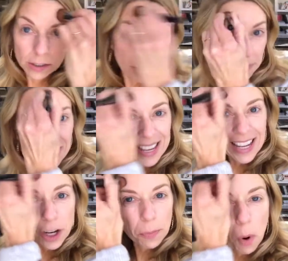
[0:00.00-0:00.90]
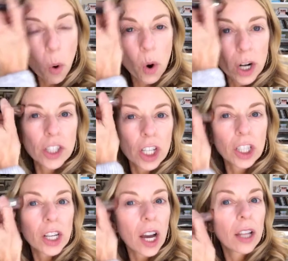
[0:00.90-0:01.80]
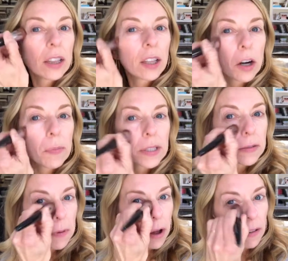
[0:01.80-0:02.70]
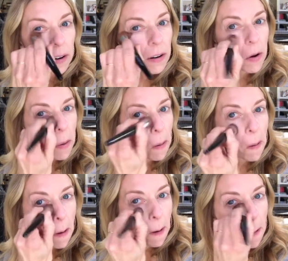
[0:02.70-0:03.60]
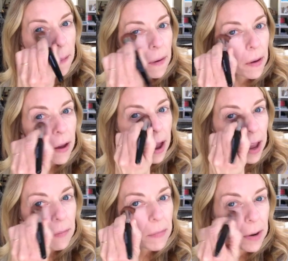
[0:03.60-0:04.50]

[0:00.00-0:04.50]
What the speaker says: to making your pores look a little bit smaller and